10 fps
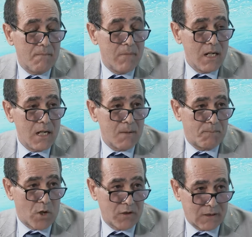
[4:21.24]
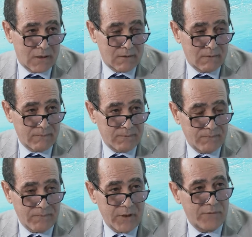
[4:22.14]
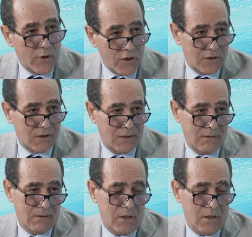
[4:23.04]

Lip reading: many points. First,